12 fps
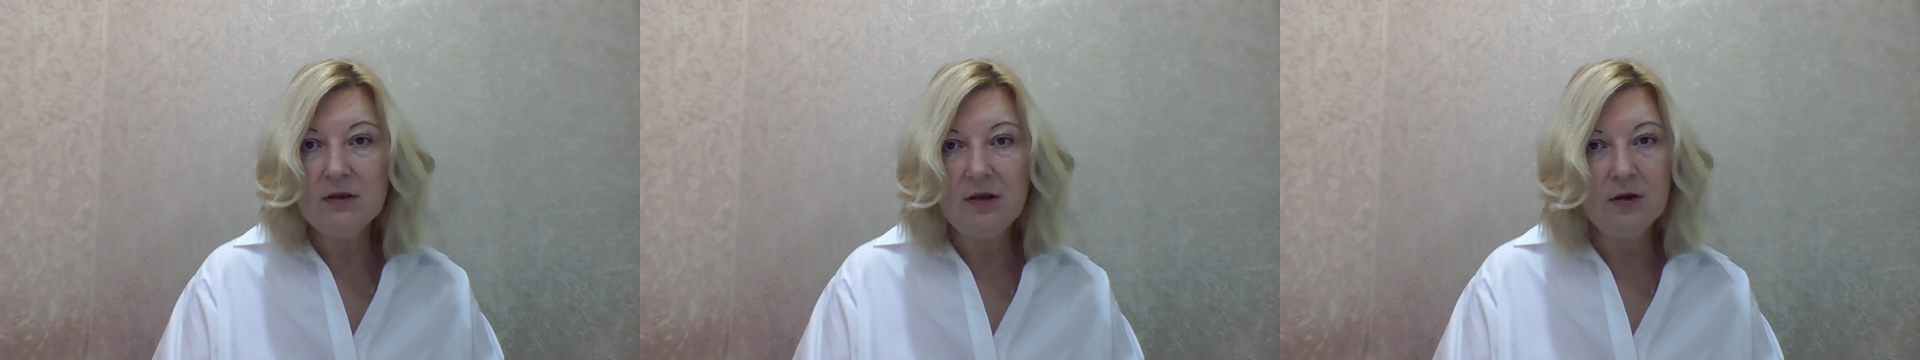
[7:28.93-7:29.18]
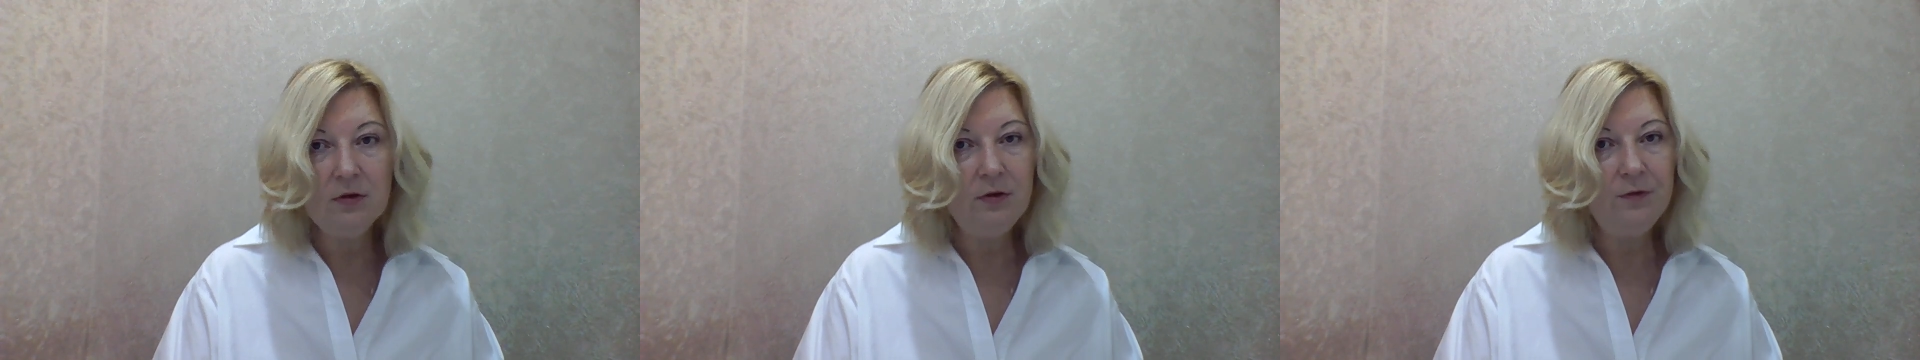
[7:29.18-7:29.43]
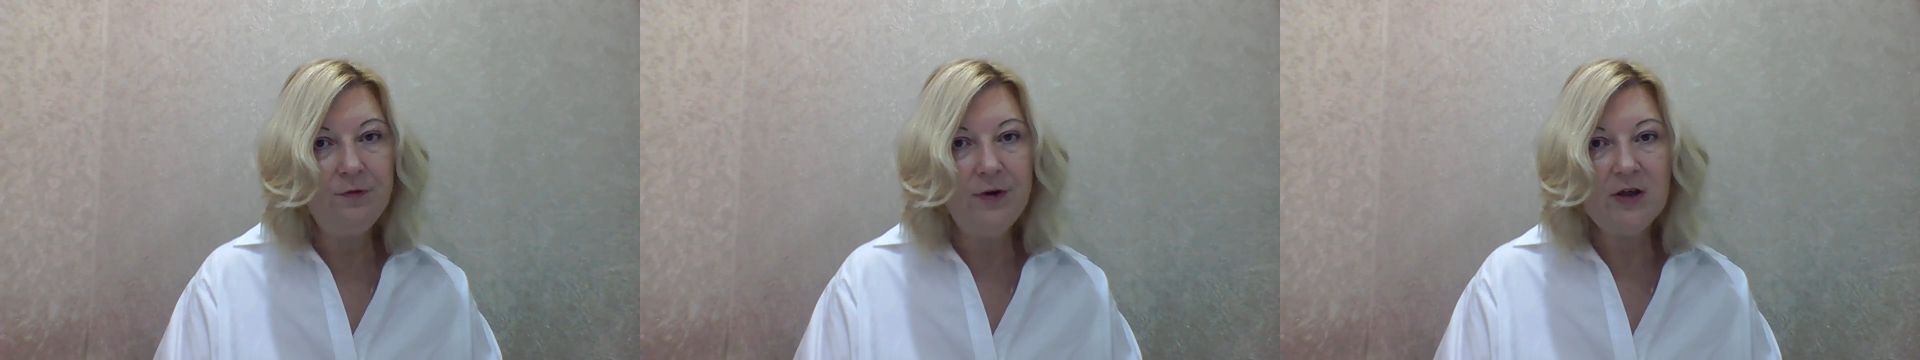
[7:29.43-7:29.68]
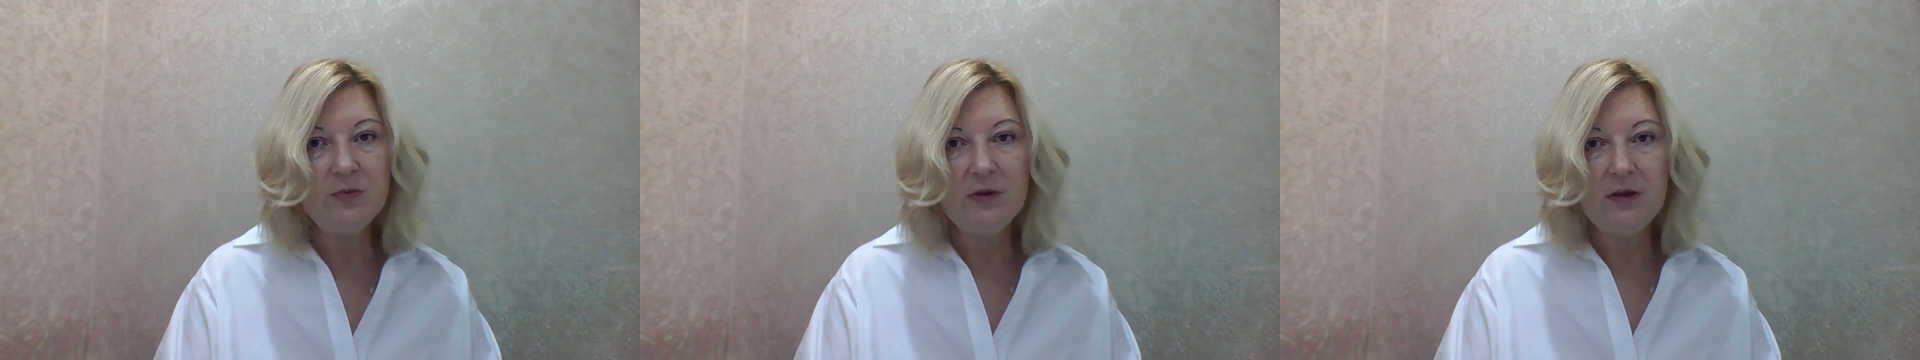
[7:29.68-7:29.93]
There are only
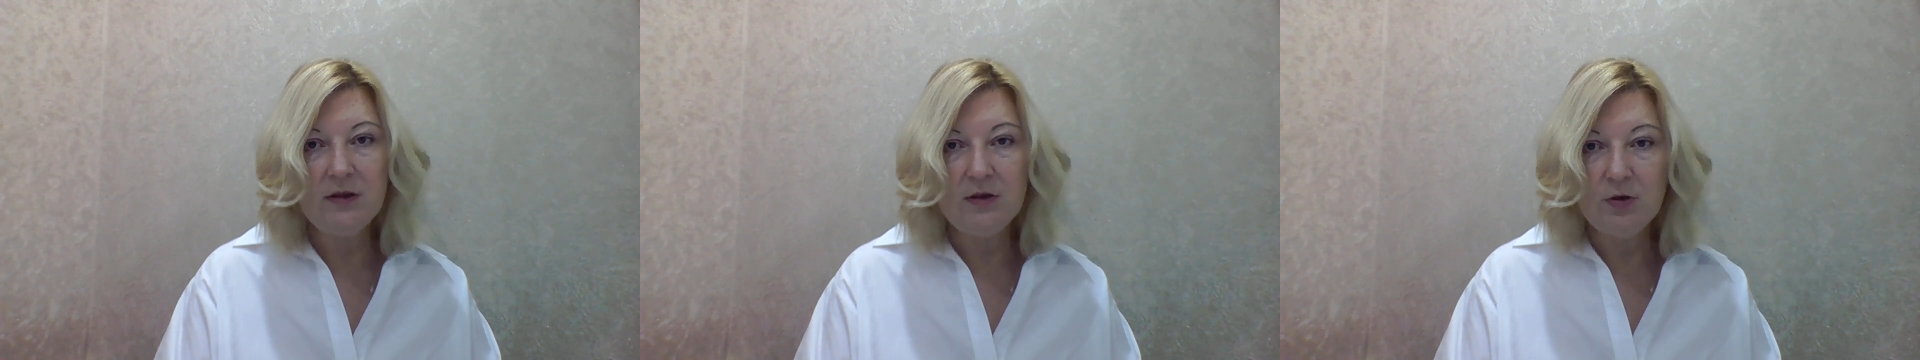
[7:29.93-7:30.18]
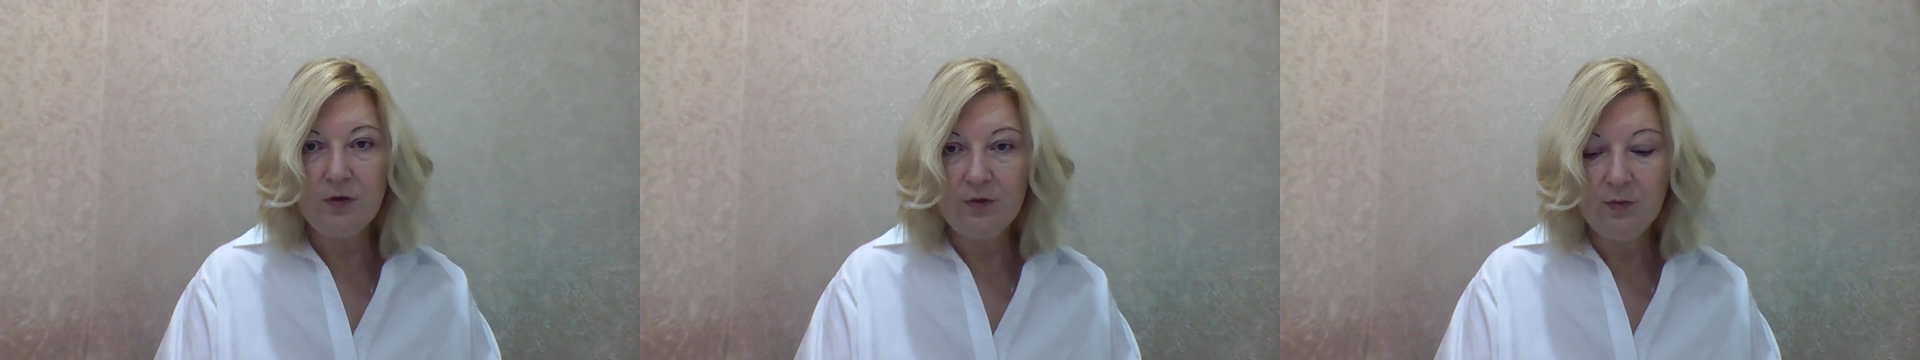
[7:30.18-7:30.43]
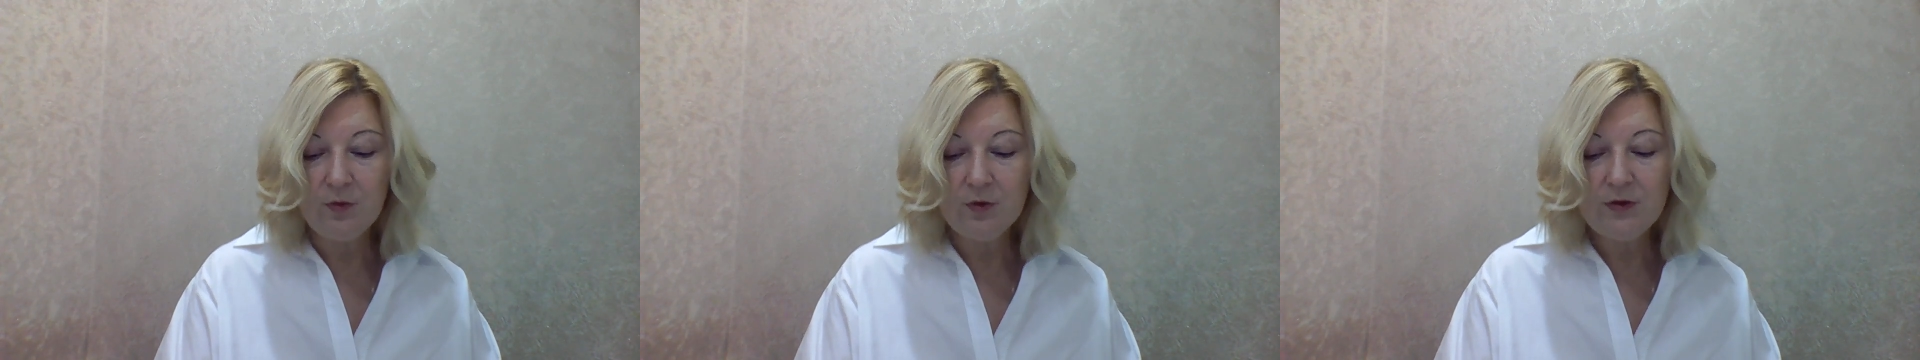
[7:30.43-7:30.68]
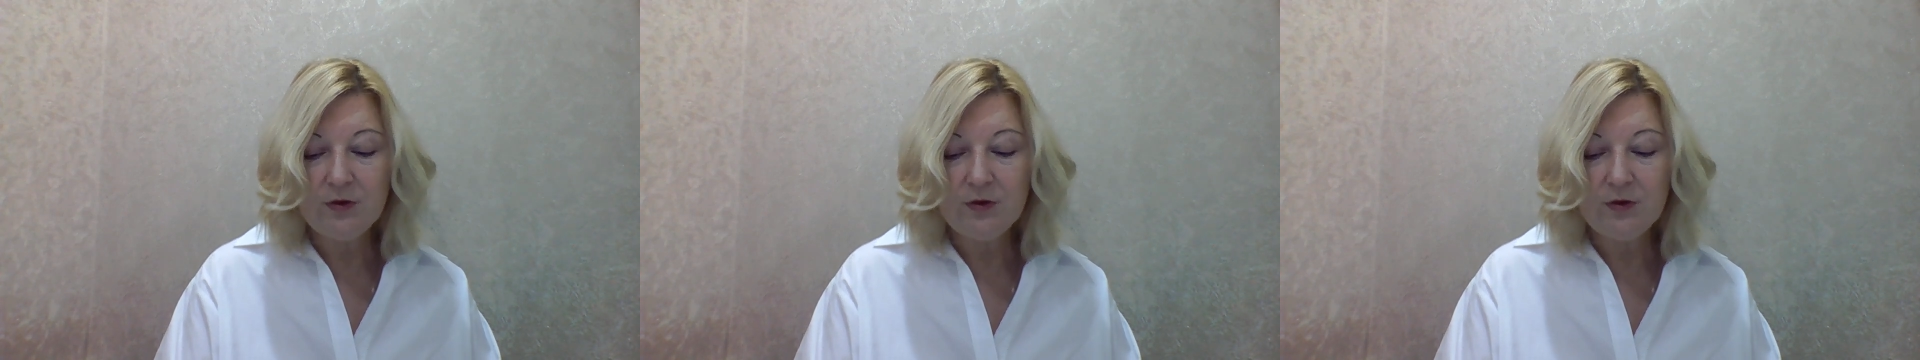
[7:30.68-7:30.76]
freshmen and the sophomores,